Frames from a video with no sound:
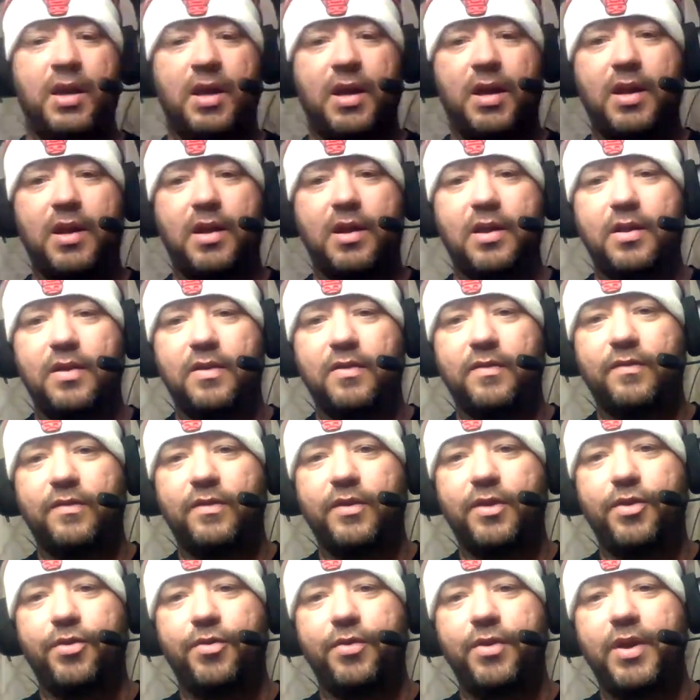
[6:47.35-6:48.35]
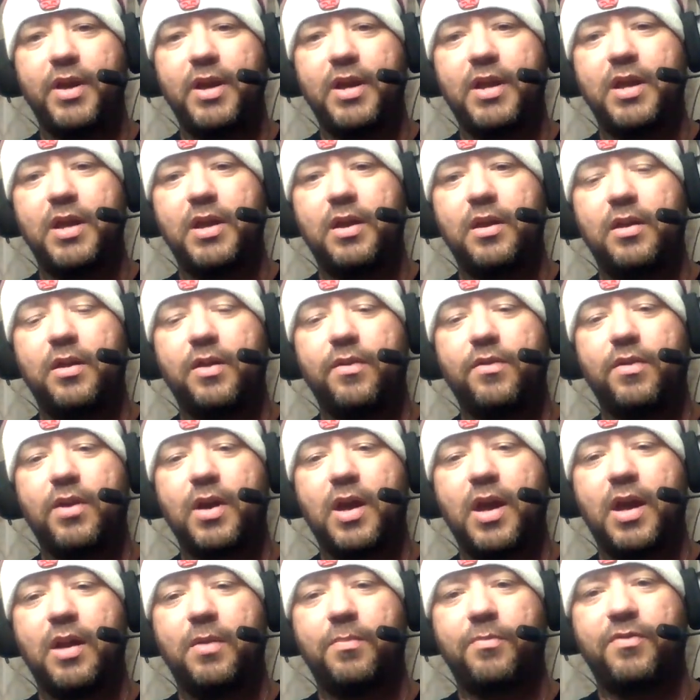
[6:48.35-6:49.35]
and it is Little Nicky, another
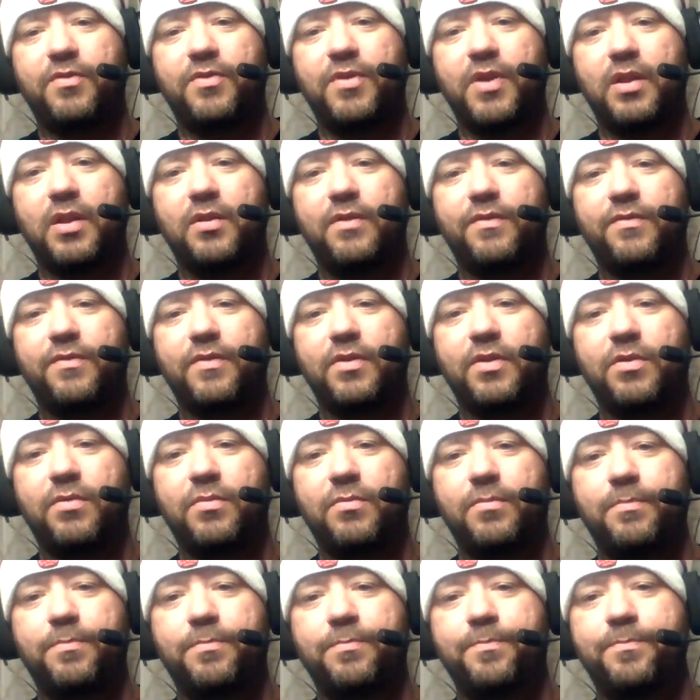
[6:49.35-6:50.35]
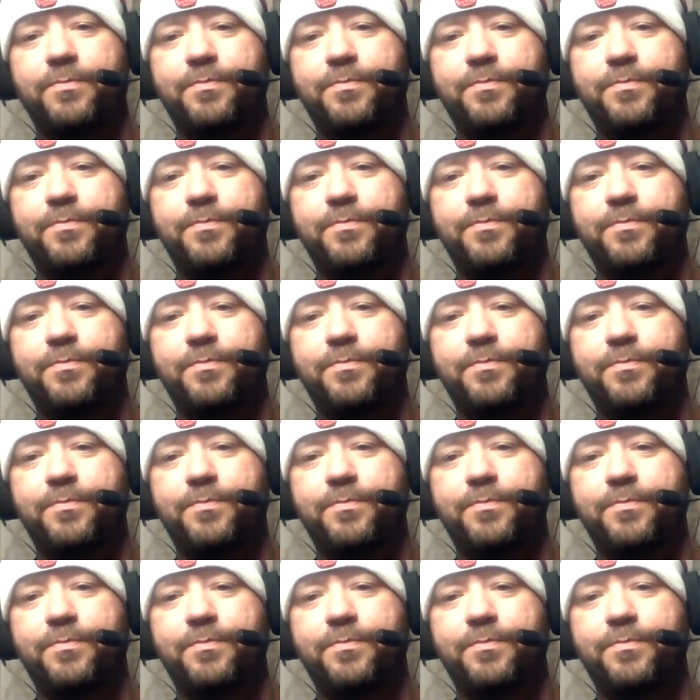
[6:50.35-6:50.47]
Adam Sandler film.